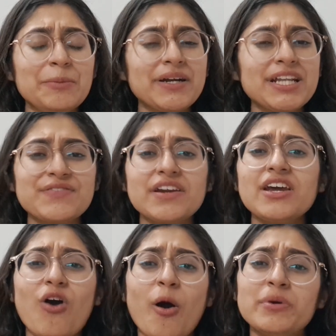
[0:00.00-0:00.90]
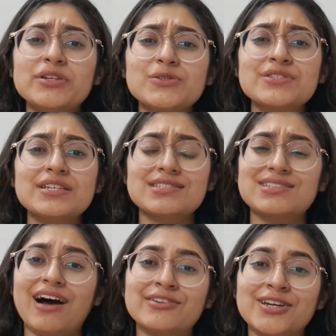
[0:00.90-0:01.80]
But it's very common to see
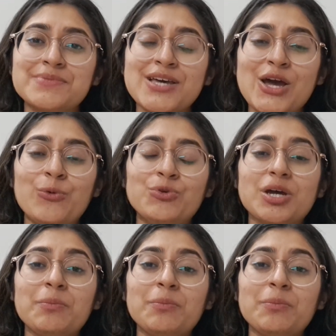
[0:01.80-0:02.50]
startups which are